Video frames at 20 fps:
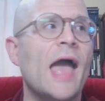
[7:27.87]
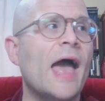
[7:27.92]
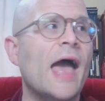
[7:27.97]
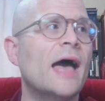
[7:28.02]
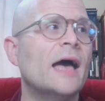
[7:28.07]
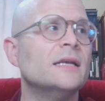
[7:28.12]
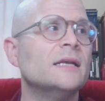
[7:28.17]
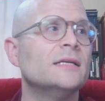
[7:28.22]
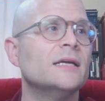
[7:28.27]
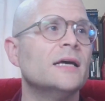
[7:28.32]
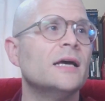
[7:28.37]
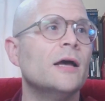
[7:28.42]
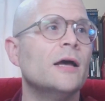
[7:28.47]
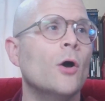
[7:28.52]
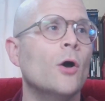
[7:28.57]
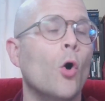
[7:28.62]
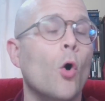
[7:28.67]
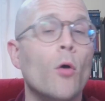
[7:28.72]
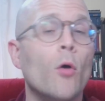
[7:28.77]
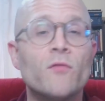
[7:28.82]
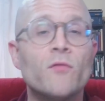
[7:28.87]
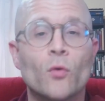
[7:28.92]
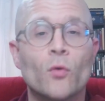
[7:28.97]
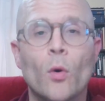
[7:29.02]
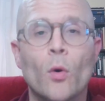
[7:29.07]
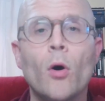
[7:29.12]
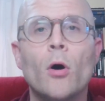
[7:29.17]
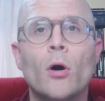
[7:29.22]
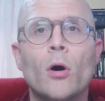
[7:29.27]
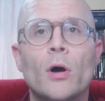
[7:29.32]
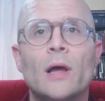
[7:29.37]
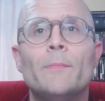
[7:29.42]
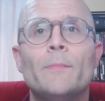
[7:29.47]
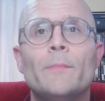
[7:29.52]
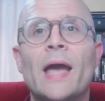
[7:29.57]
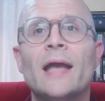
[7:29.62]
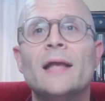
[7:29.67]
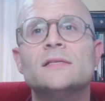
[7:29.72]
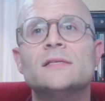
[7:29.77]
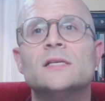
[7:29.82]
And overall, it
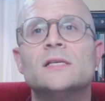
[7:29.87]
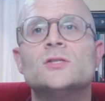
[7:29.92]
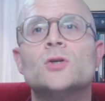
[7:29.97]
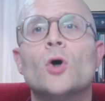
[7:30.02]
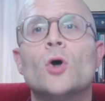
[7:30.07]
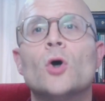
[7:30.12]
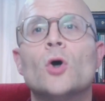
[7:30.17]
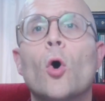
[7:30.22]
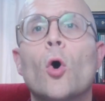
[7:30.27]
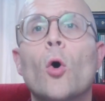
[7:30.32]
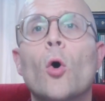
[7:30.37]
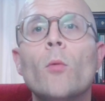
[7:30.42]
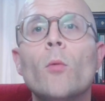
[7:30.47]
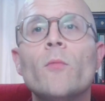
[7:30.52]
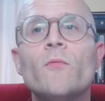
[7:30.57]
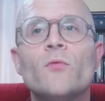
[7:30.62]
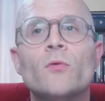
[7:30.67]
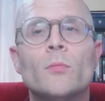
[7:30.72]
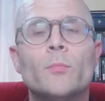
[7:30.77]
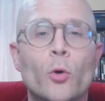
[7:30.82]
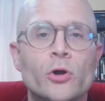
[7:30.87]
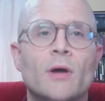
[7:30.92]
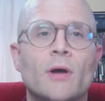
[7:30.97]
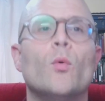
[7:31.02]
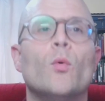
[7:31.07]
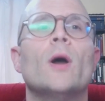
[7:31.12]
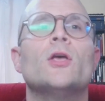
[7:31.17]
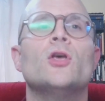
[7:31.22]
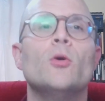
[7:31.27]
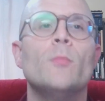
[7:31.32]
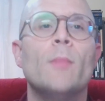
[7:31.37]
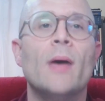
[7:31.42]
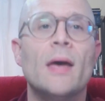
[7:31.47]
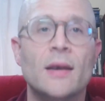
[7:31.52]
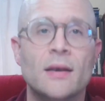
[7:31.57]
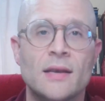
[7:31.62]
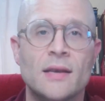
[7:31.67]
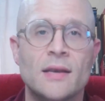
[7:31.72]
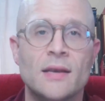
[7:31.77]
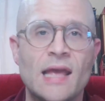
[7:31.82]
paints this hopeful portrait of what
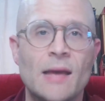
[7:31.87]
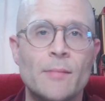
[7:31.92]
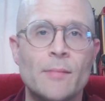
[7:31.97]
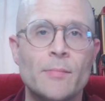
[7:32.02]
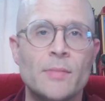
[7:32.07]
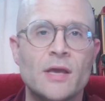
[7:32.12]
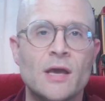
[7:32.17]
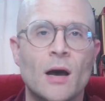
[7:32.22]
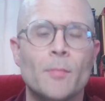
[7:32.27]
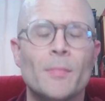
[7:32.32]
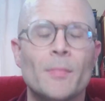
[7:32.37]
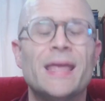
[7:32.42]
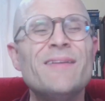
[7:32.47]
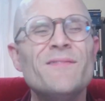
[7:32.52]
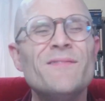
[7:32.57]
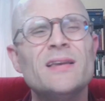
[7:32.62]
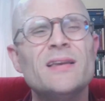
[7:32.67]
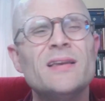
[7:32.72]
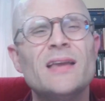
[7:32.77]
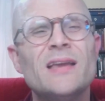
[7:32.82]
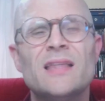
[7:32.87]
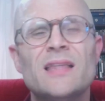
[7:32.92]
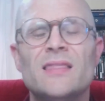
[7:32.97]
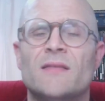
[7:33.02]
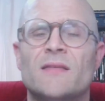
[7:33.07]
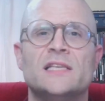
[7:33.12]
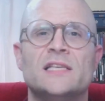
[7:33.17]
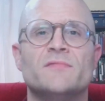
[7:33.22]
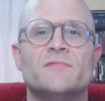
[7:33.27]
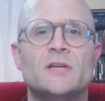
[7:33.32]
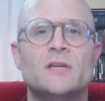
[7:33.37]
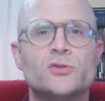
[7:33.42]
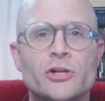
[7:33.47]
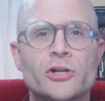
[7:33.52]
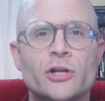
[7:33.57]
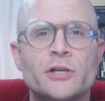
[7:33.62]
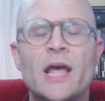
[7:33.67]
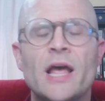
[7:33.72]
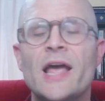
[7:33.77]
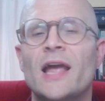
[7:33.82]
humanity can become, even in the face of
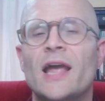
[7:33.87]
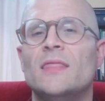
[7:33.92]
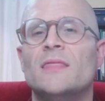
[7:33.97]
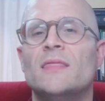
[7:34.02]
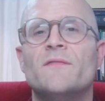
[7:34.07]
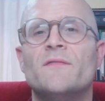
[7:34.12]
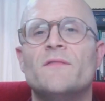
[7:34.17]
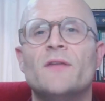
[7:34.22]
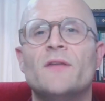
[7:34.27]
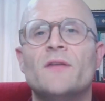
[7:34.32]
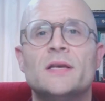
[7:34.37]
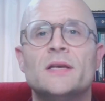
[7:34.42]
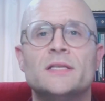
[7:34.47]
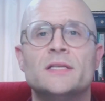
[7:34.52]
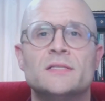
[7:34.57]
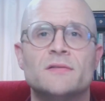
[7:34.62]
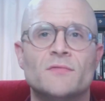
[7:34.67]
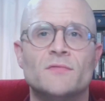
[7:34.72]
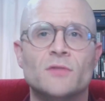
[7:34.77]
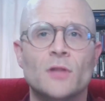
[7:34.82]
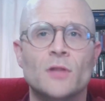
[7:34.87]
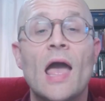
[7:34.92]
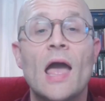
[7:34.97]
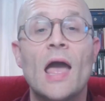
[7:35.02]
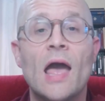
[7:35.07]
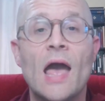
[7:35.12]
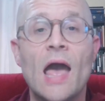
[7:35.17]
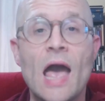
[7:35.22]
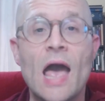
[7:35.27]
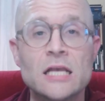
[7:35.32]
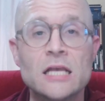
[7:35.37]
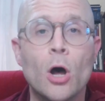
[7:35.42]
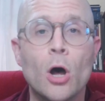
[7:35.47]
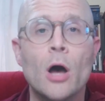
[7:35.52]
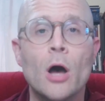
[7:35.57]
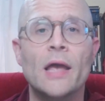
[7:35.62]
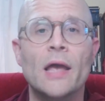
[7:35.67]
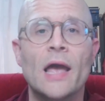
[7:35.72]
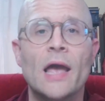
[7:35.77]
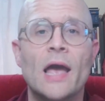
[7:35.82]
destruction, in the face of loss. As long
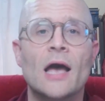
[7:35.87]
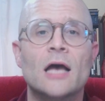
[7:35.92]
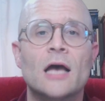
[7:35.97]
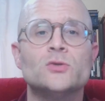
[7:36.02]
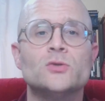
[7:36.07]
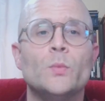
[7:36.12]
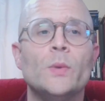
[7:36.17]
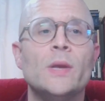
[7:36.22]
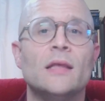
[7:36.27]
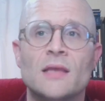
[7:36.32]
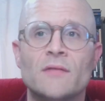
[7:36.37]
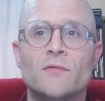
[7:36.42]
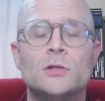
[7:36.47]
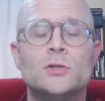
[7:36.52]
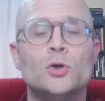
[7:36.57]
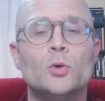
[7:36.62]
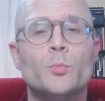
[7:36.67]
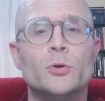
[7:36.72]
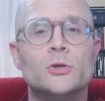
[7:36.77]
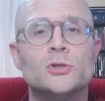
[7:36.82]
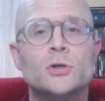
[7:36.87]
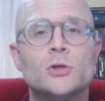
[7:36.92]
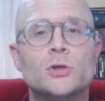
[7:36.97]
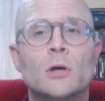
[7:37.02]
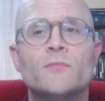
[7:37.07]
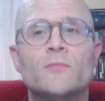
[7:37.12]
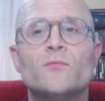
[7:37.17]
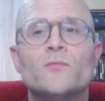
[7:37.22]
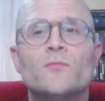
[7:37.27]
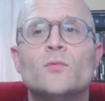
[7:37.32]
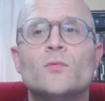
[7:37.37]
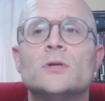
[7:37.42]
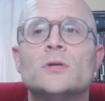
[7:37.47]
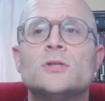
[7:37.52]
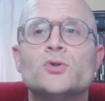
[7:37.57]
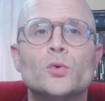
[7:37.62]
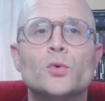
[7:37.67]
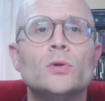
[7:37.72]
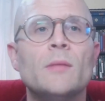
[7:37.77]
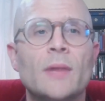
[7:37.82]
as we endeavor to preserve what truly
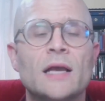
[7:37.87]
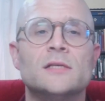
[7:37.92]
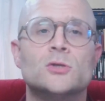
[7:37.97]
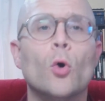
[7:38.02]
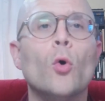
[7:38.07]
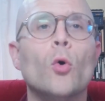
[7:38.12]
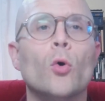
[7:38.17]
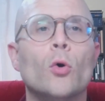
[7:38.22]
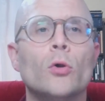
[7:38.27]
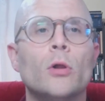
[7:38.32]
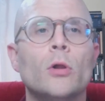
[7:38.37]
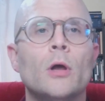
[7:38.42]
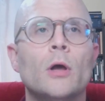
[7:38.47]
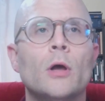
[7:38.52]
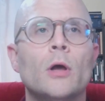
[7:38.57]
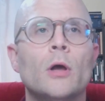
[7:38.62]
makes us whole,